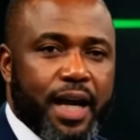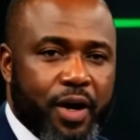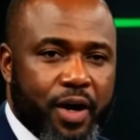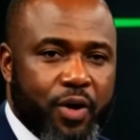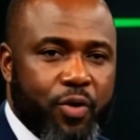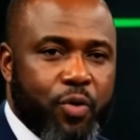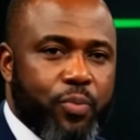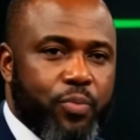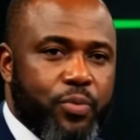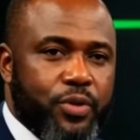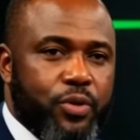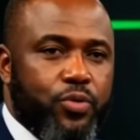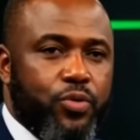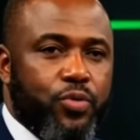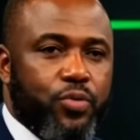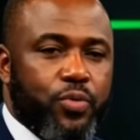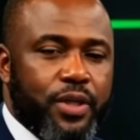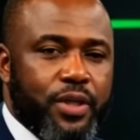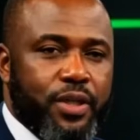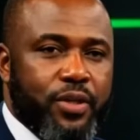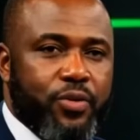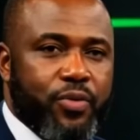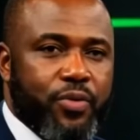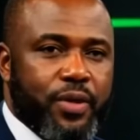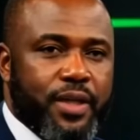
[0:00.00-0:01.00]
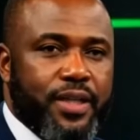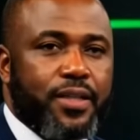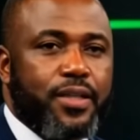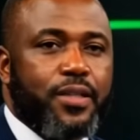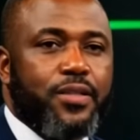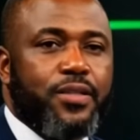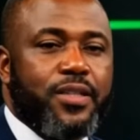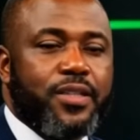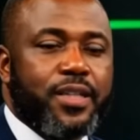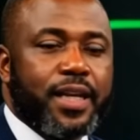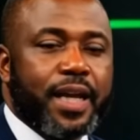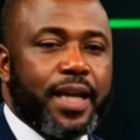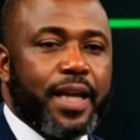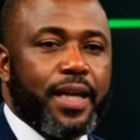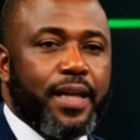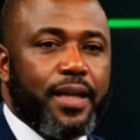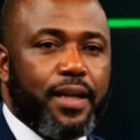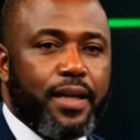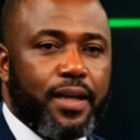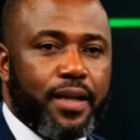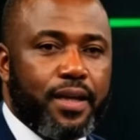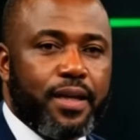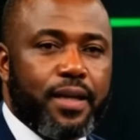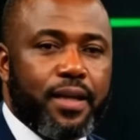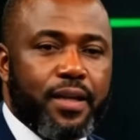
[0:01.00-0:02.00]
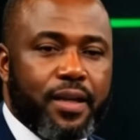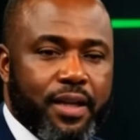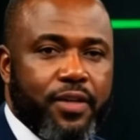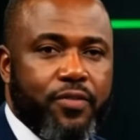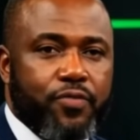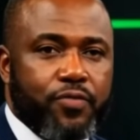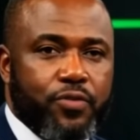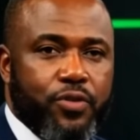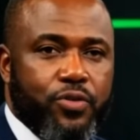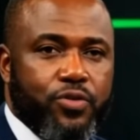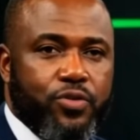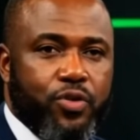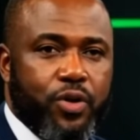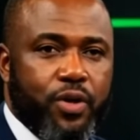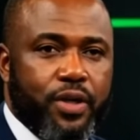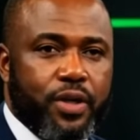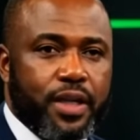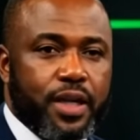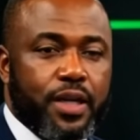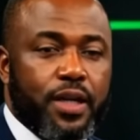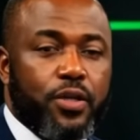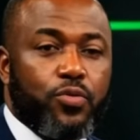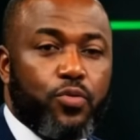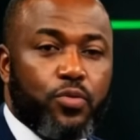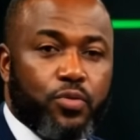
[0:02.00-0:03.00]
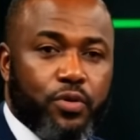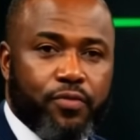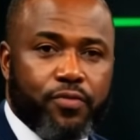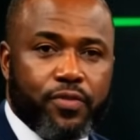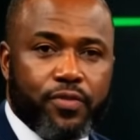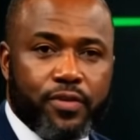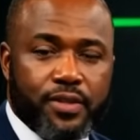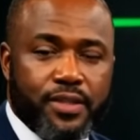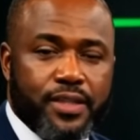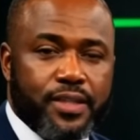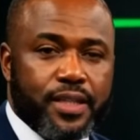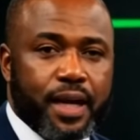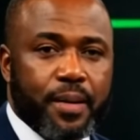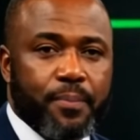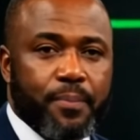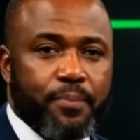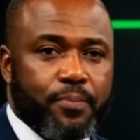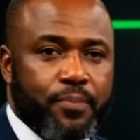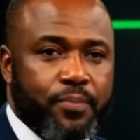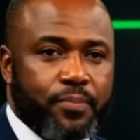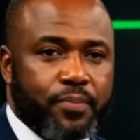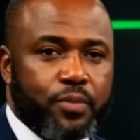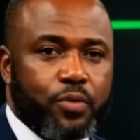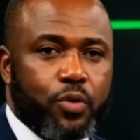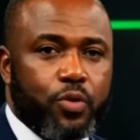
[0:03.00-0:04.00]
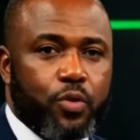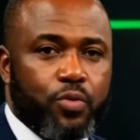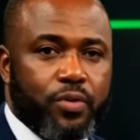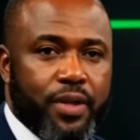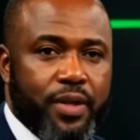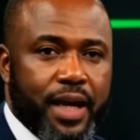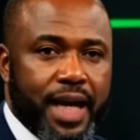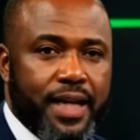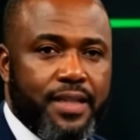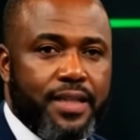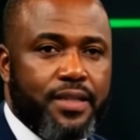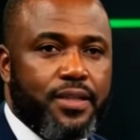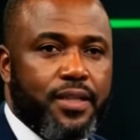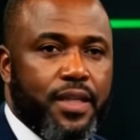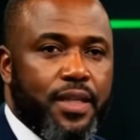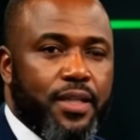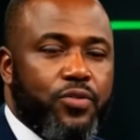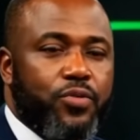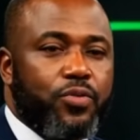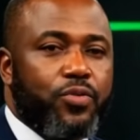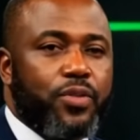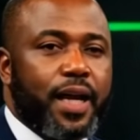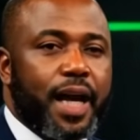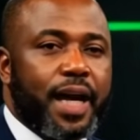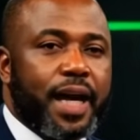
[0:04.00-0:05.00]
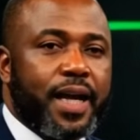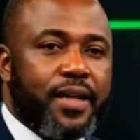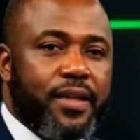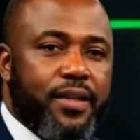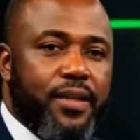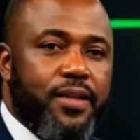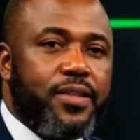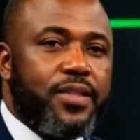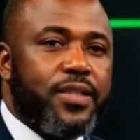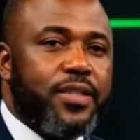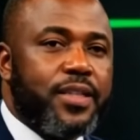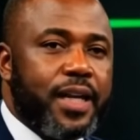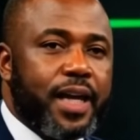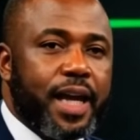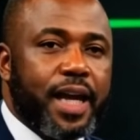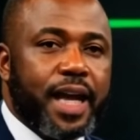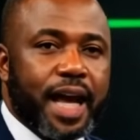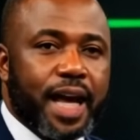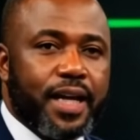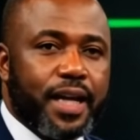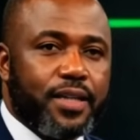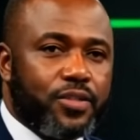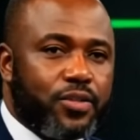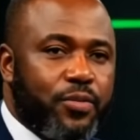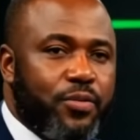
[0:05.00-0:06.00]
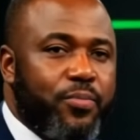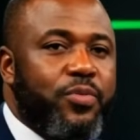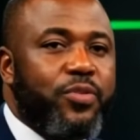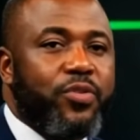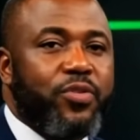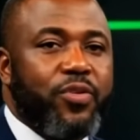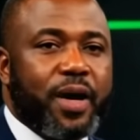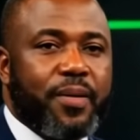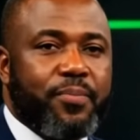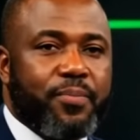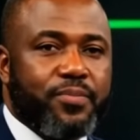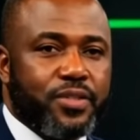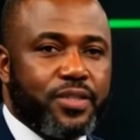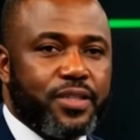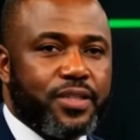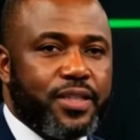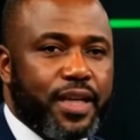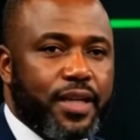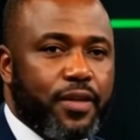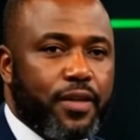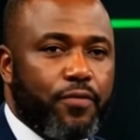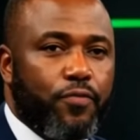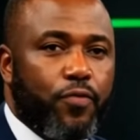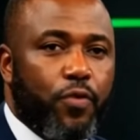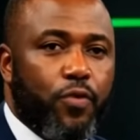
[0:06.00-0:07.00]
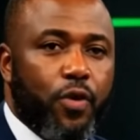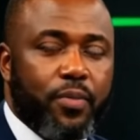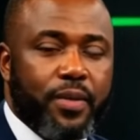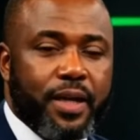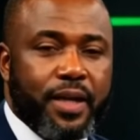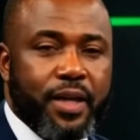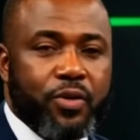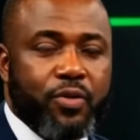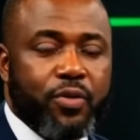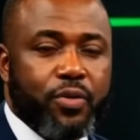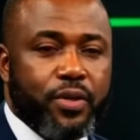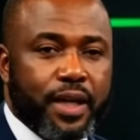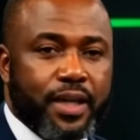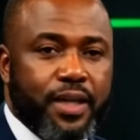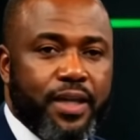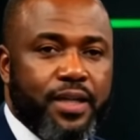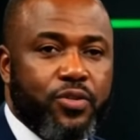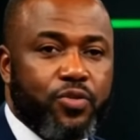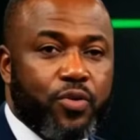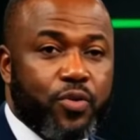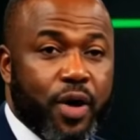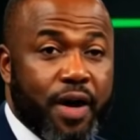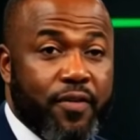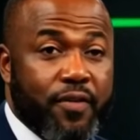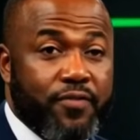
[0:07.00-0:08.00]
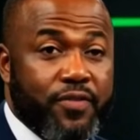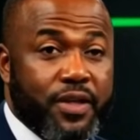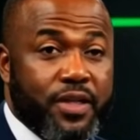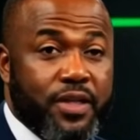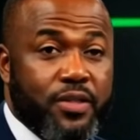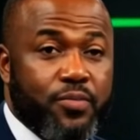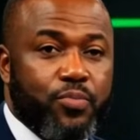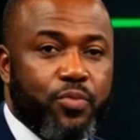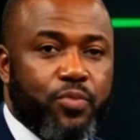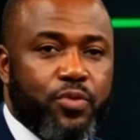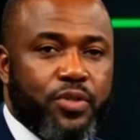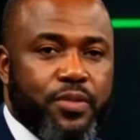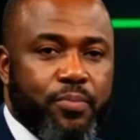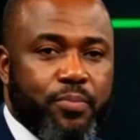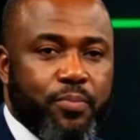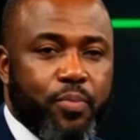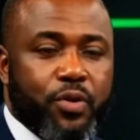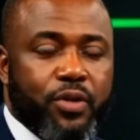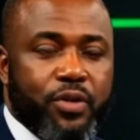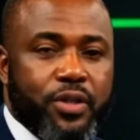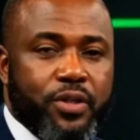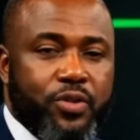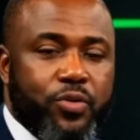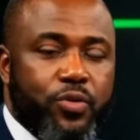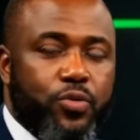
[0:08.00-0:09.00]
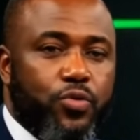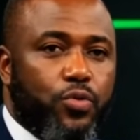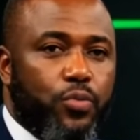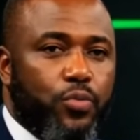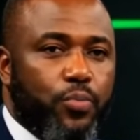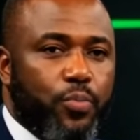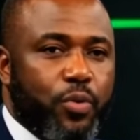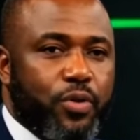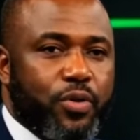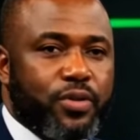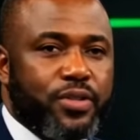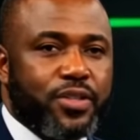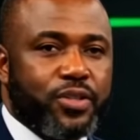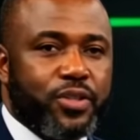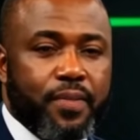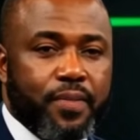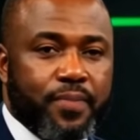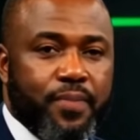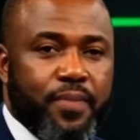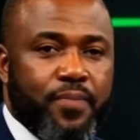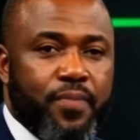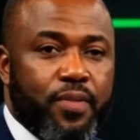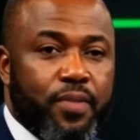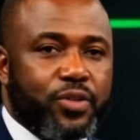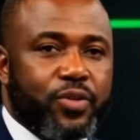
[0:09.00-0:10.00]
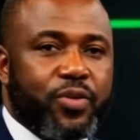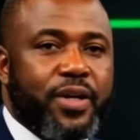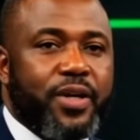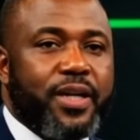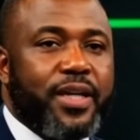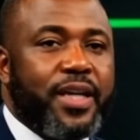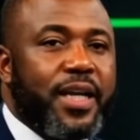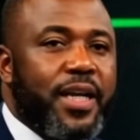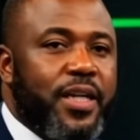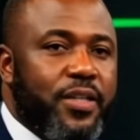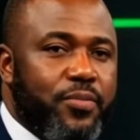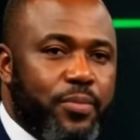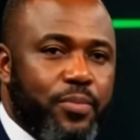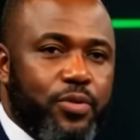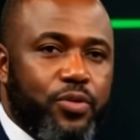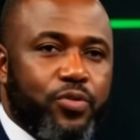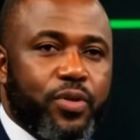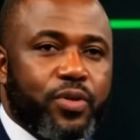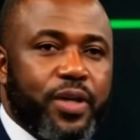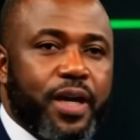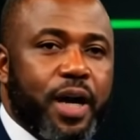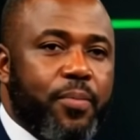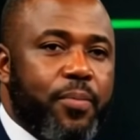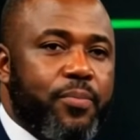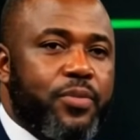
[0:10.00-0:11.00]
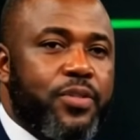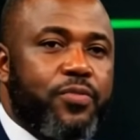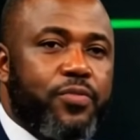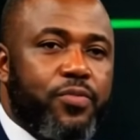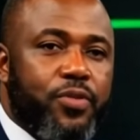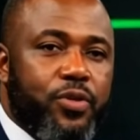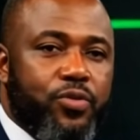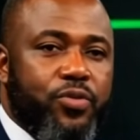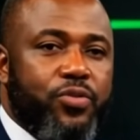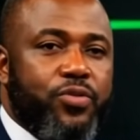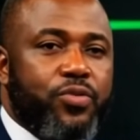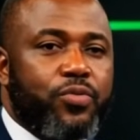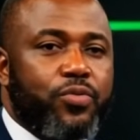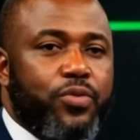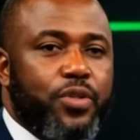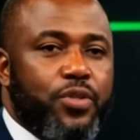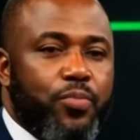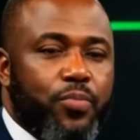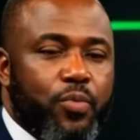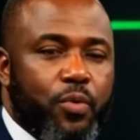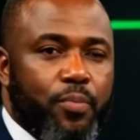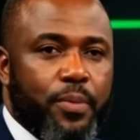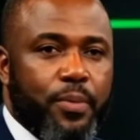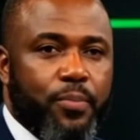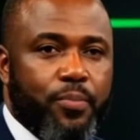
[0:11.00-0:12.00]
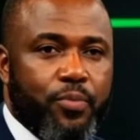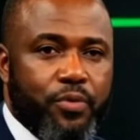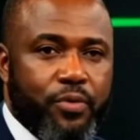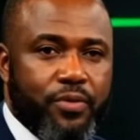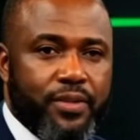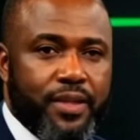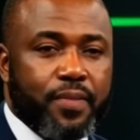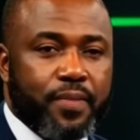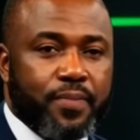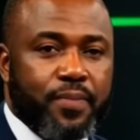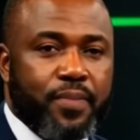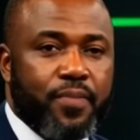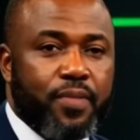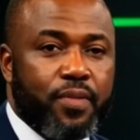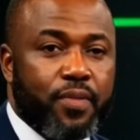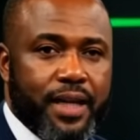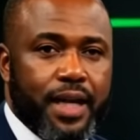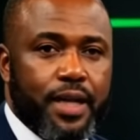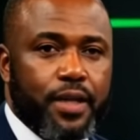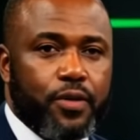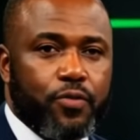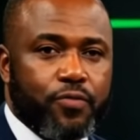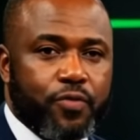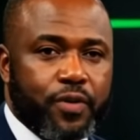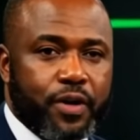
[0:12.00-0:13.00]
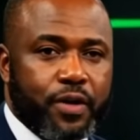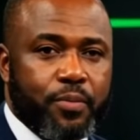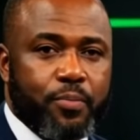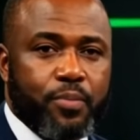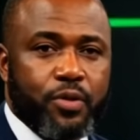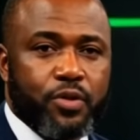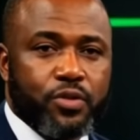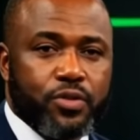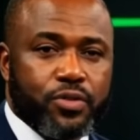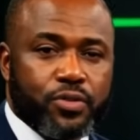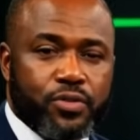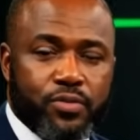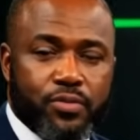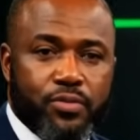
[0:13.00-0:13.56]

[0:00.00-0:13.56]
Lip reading: I hope you're doing great today. If you're joining us for the first time, don't hesitate to like, share, and subscribe to stay informed and connected to Africa's most important news reports. Your engagements will help this video to reach more people. Thank you very much.